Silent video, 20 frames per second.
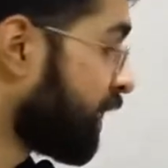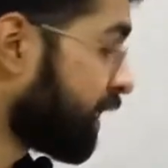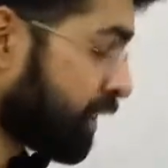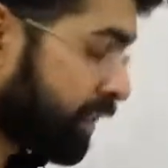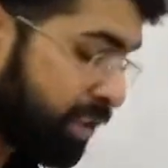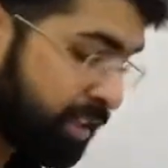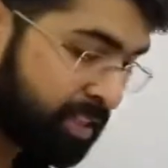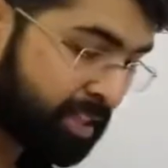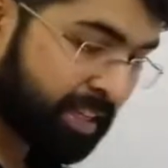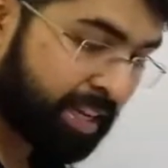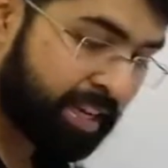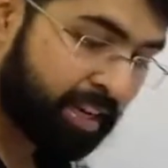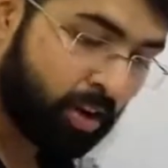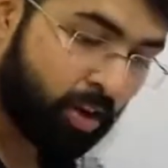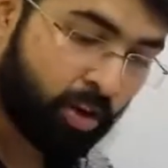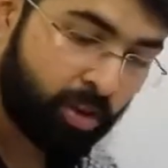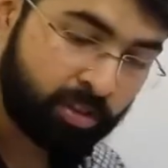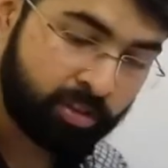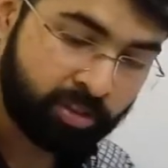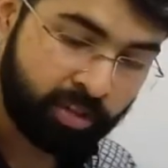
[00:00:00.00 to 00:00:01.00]
The skin
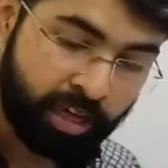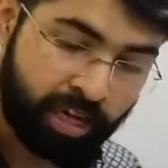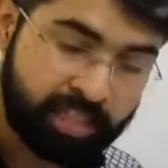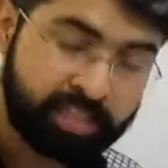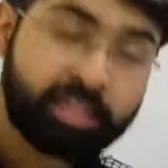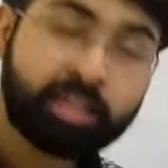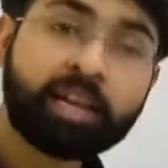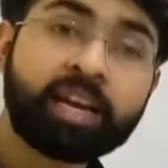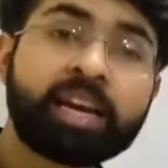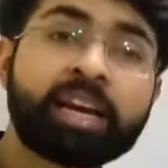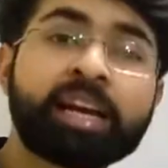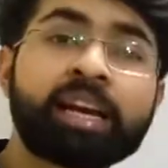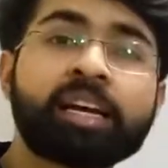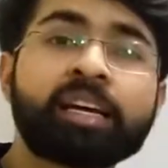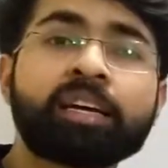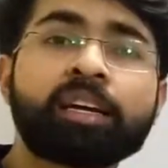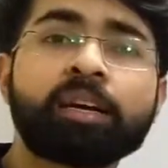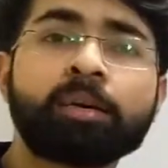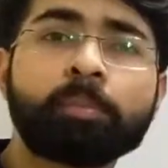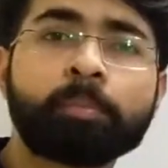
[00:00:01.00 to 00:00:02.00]
also has a
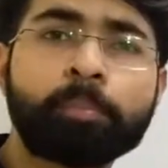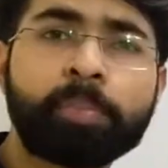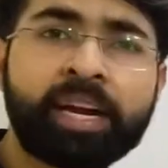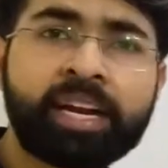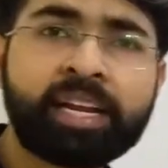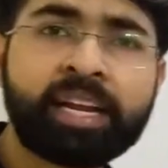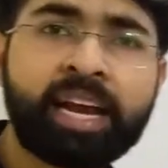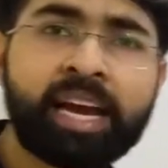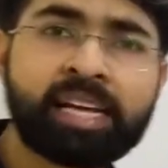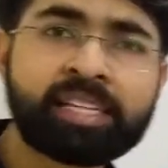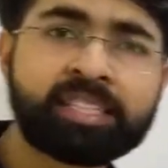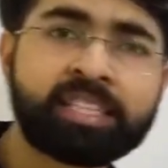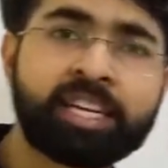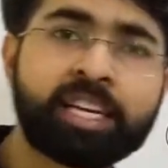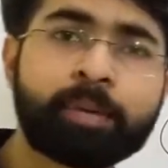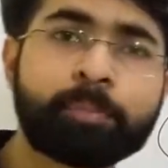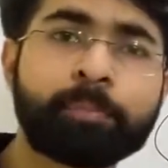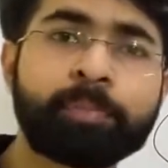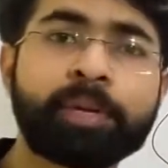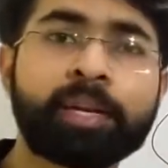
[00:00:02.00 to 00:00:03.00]
bit
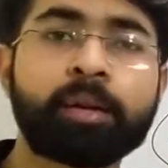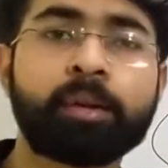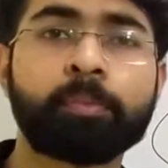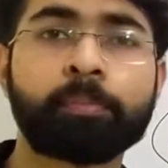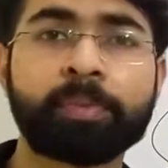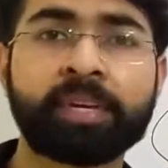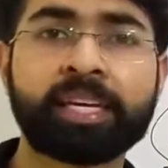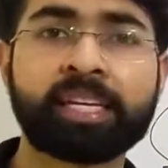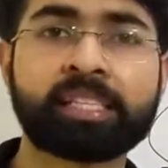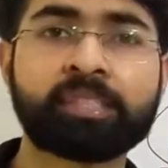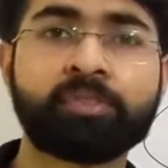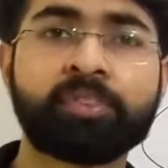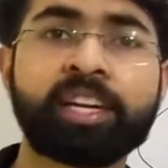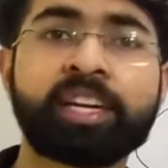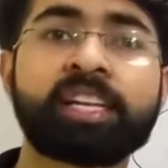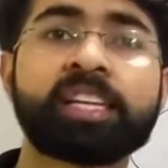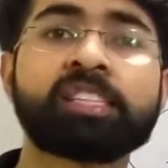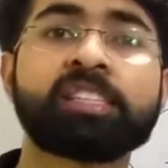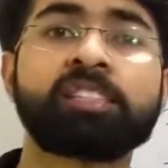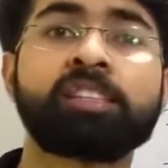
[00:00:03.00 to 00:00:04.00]
acidic pH,
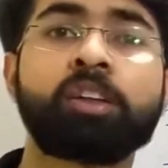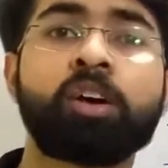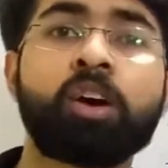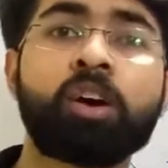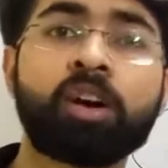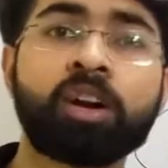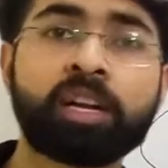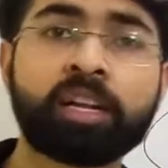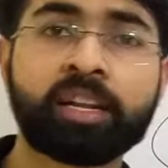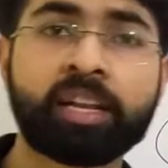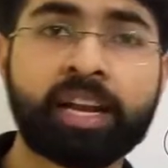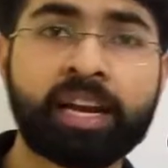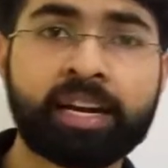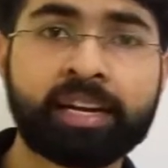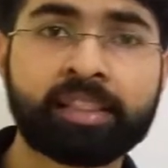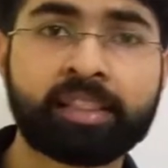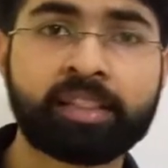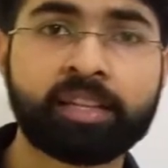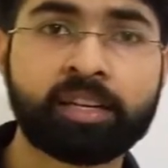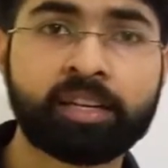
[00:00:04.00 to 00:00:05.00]
which does not
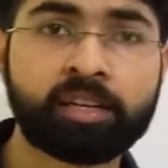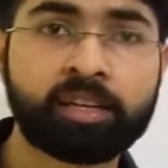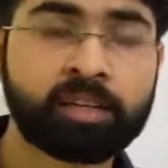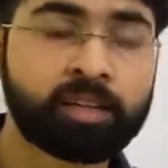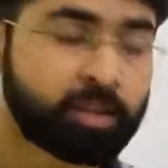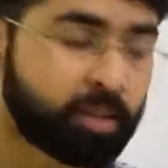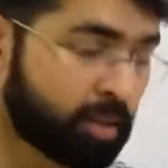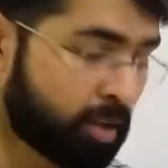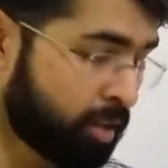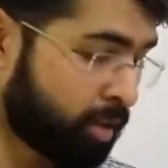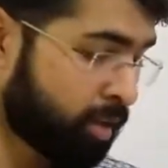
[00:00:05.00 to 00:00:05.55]
let the